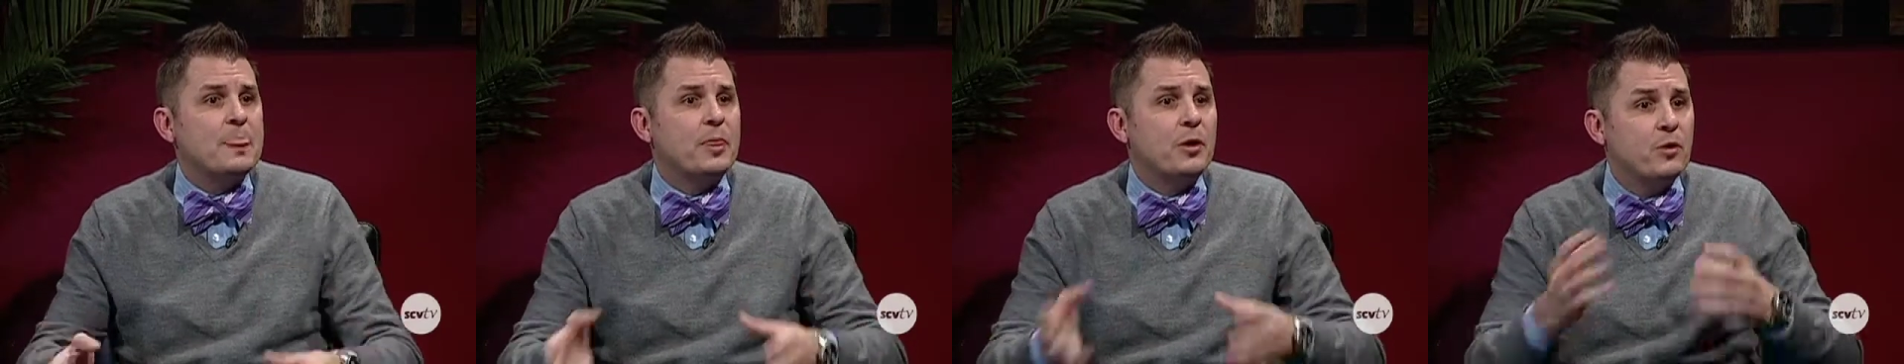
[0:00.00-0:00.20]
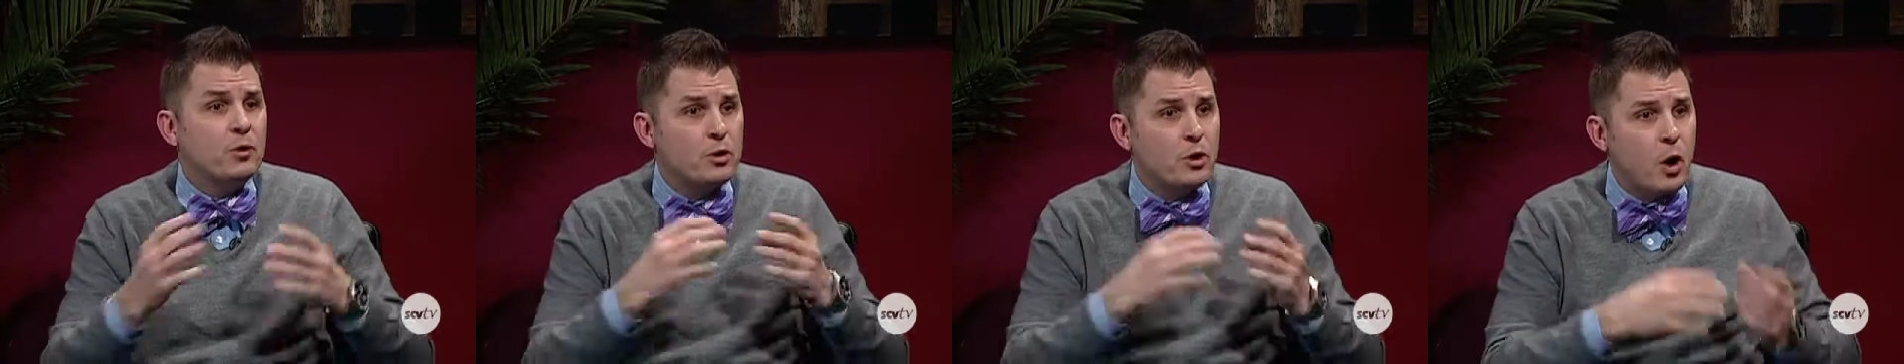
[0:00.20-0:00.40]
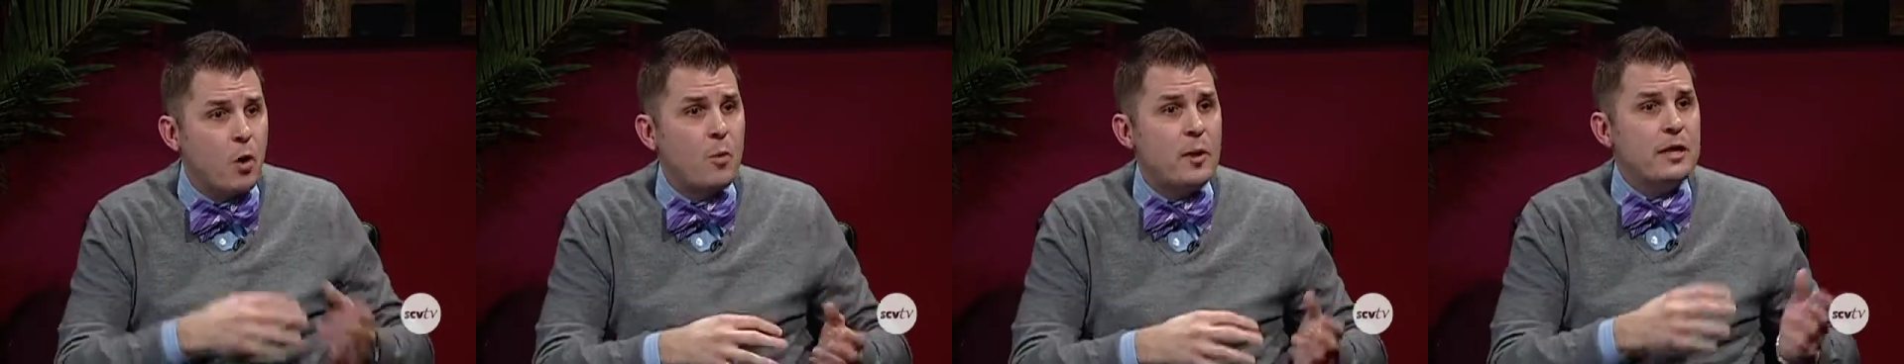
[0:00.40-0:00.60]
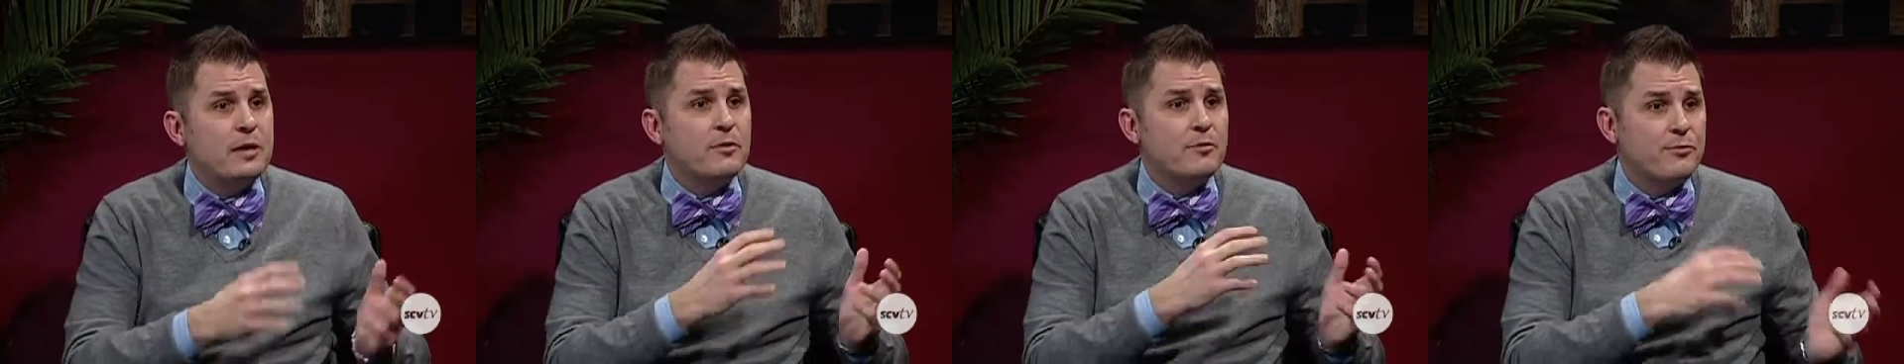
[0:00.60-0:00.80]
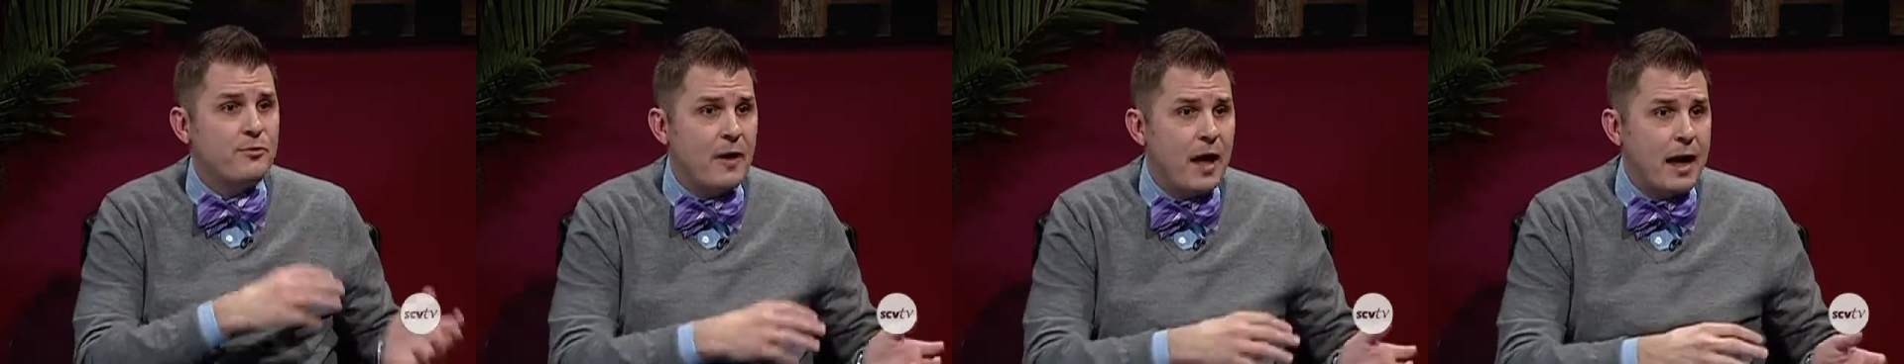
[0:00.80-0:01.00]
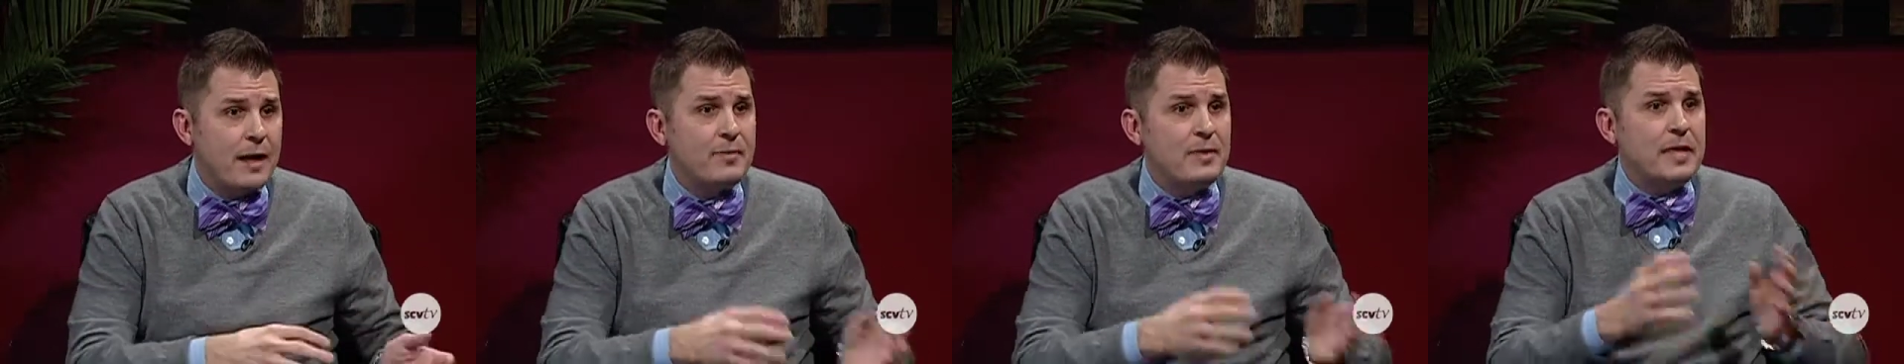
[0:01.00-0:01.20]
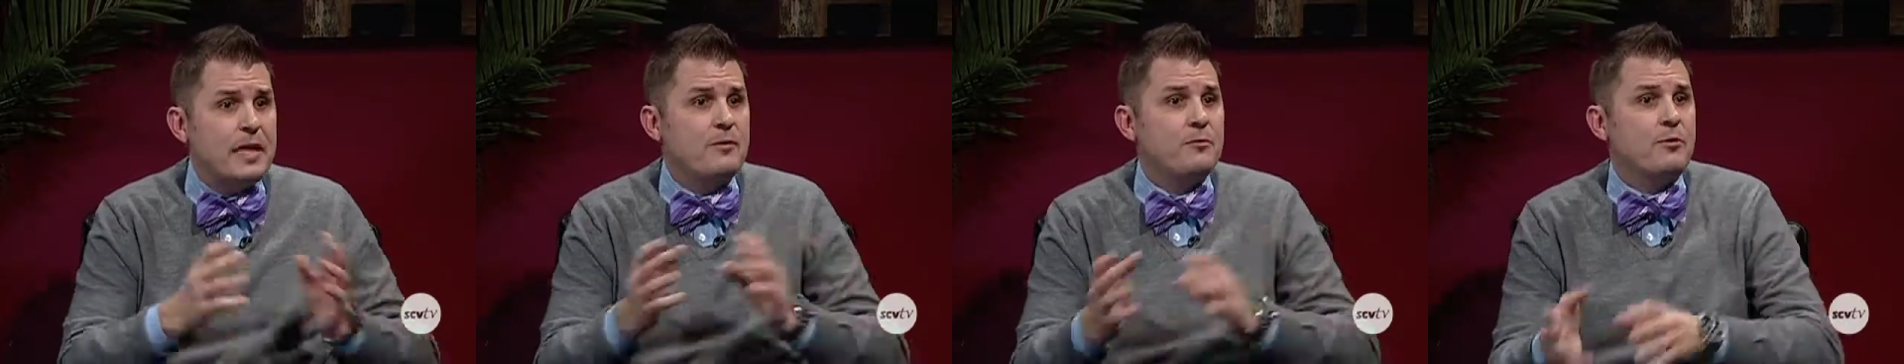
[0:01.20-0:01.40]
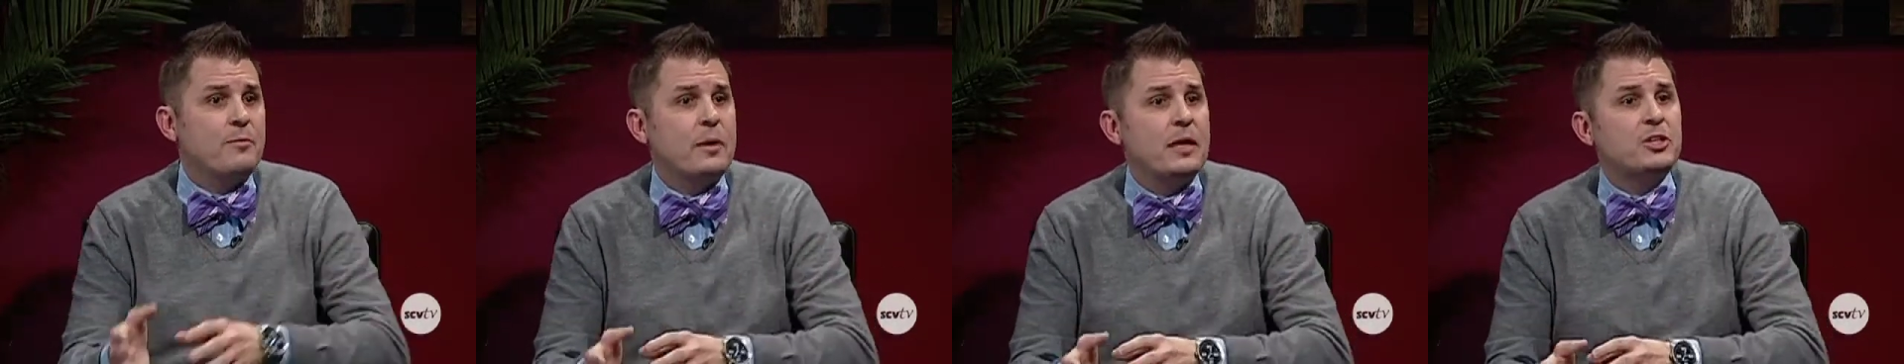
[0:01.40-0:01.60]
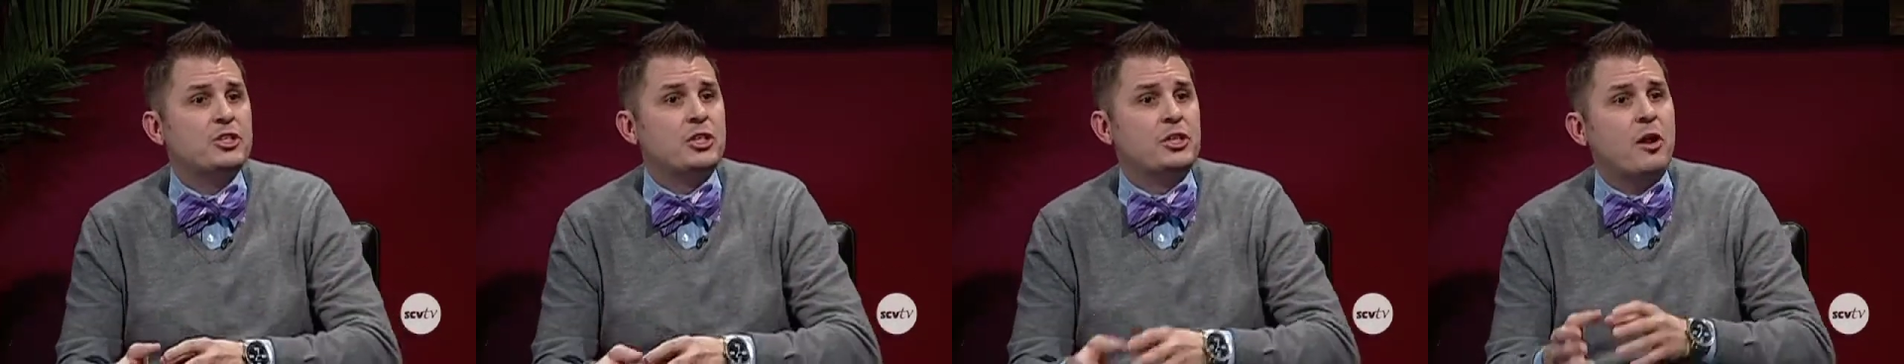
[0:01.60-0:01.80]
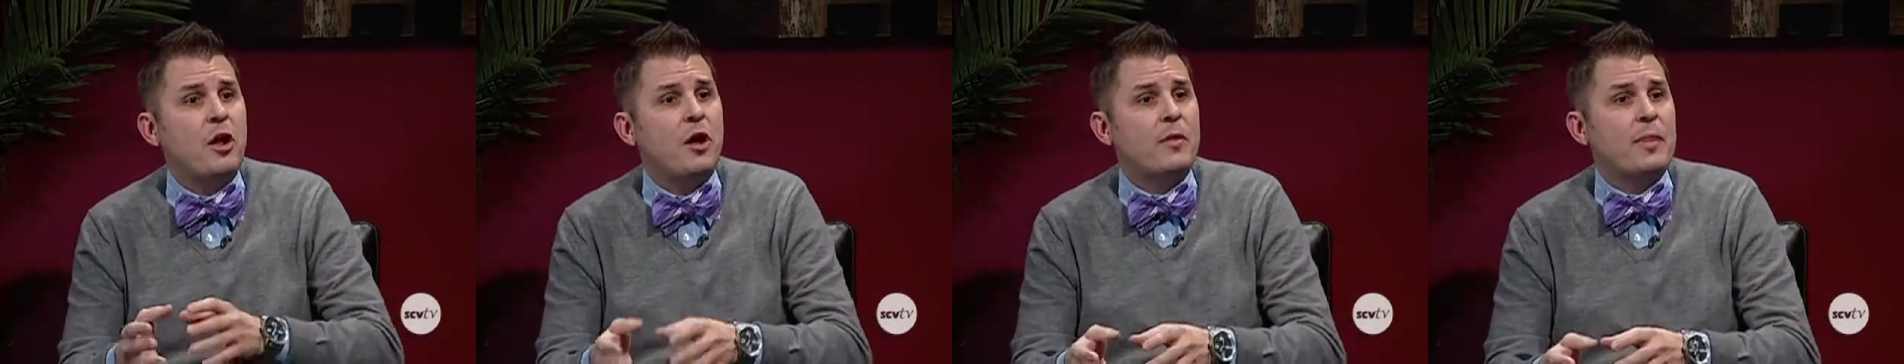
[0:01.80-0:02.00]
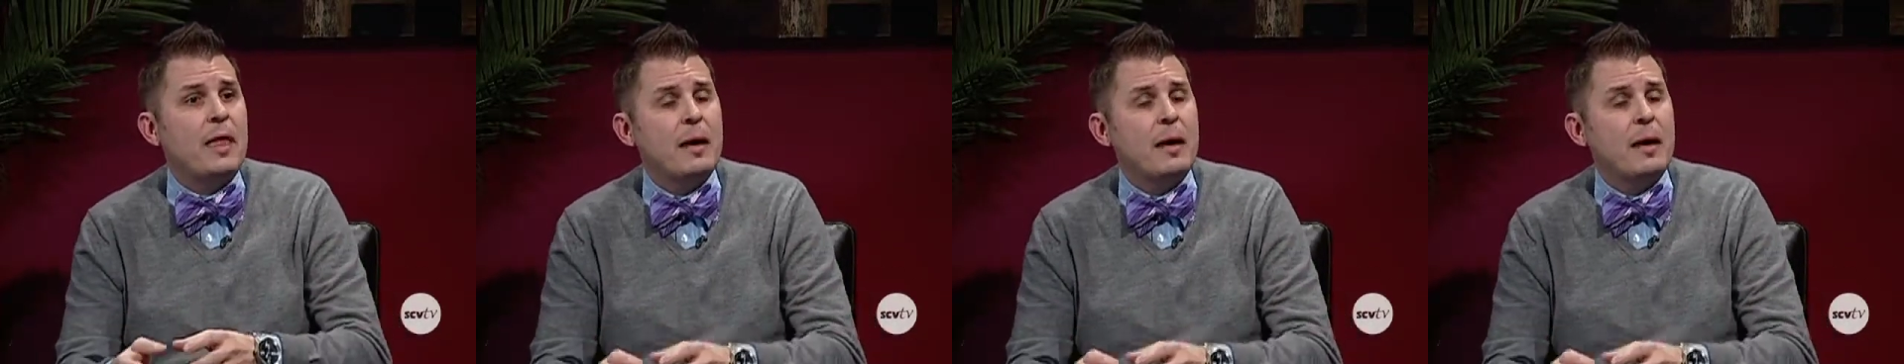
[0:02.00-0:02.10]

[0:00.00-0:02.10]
They're going to find the information on